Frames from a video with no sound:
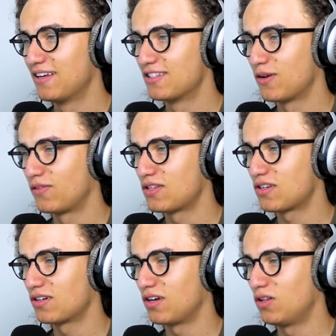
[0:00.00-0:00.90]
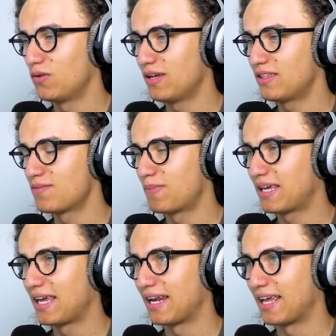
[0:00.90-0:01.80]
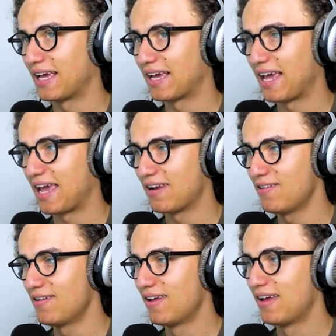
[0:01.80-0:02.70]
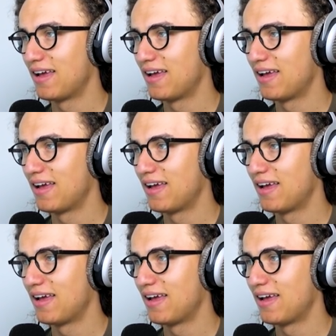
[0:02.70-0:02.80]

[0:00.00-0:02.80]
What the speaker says: So if this started all the way at the beginning again.